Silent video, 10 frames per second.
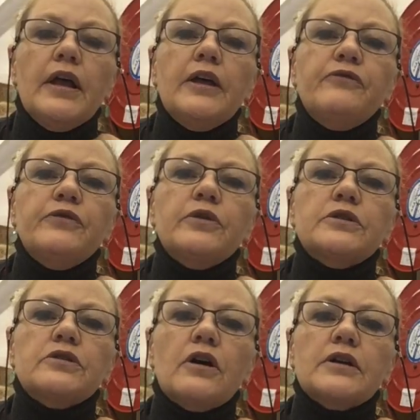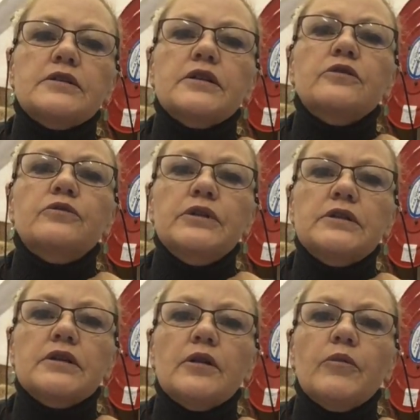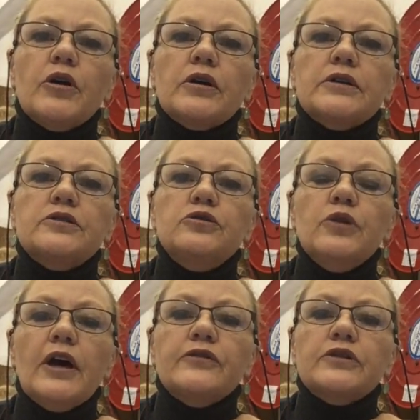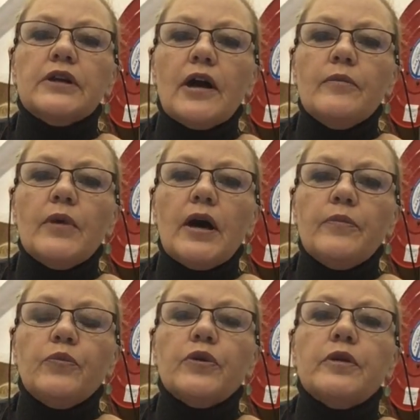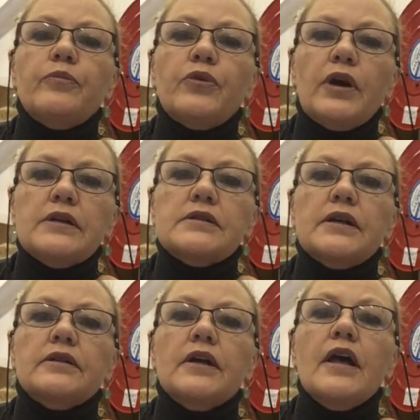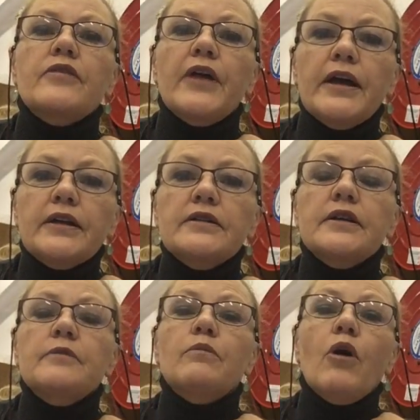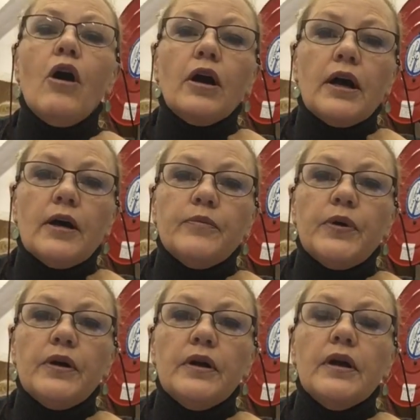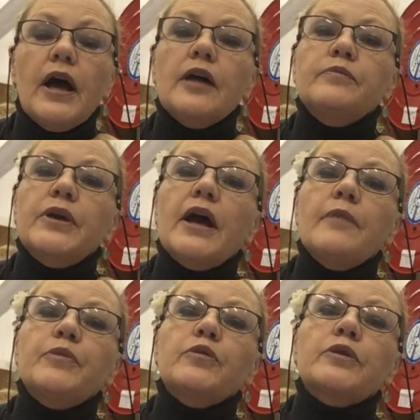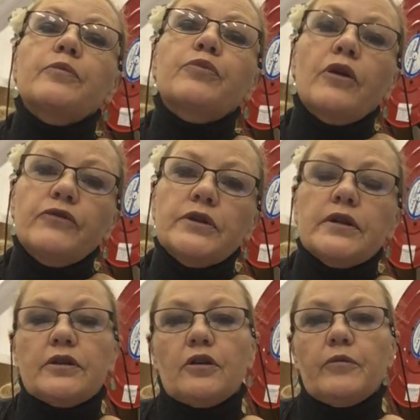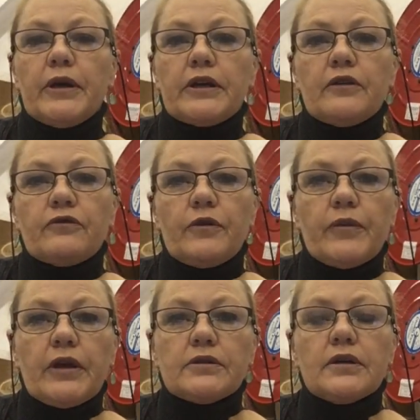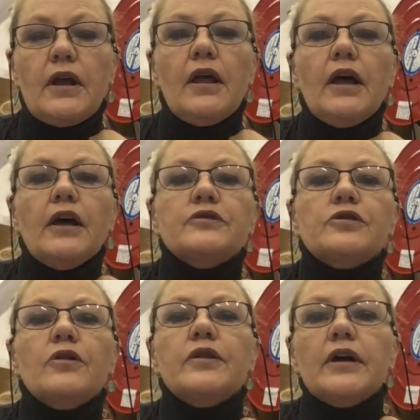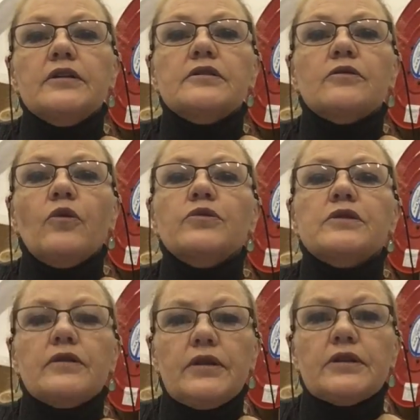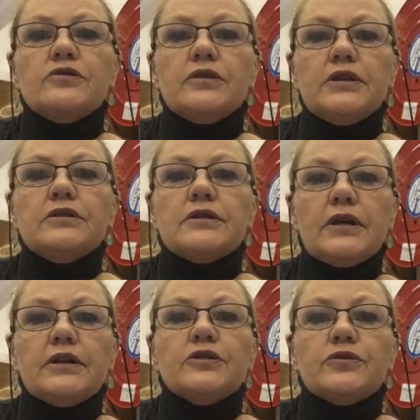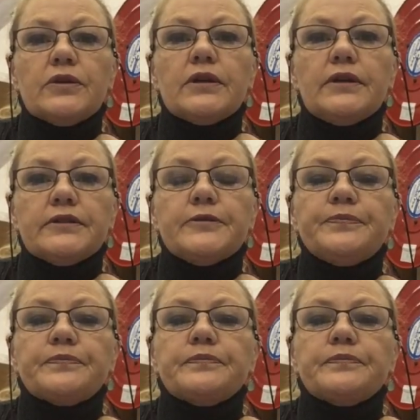If you are targeting the retail market, you have to come up with a price that they can then mark up and be happy with the profit that they are making from that. And so that is also things you need to take into account.